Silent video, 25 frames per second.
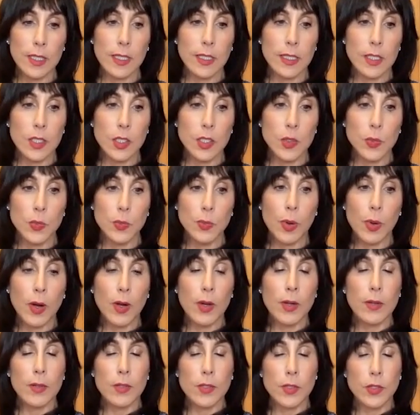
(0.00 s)
is
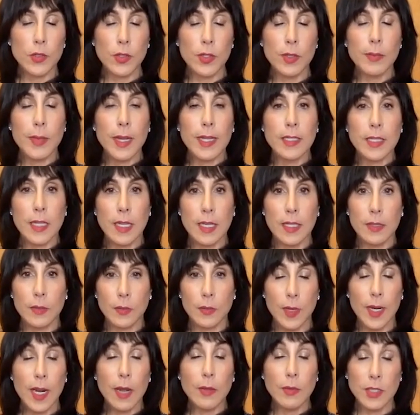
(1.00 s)
part during my di-
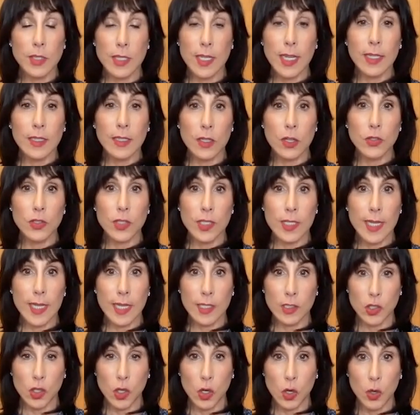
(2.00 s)
when I was diagnosed in
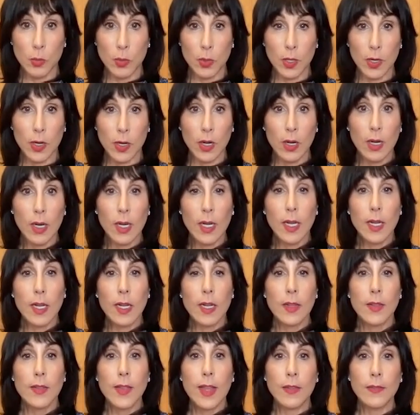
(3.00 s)
October,
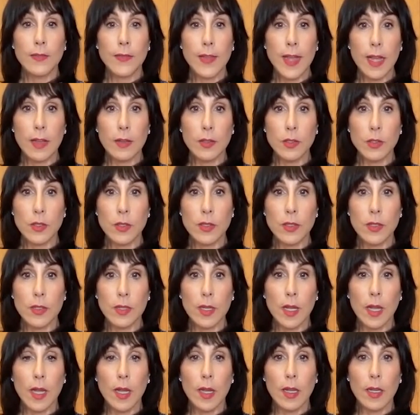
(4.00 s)
they found
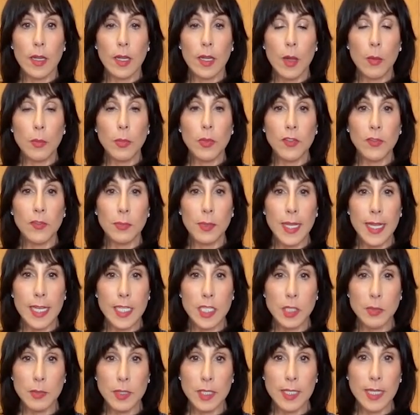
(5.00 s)
a couple of
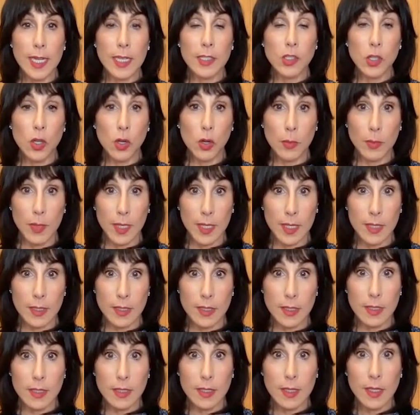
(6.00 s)

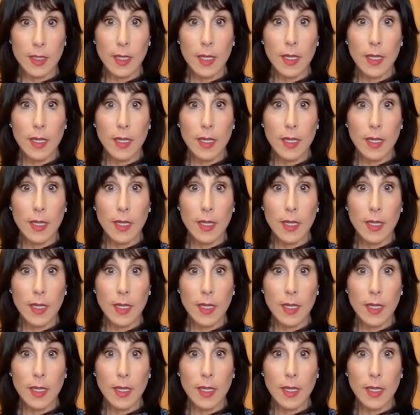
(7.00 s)
plasmacytomas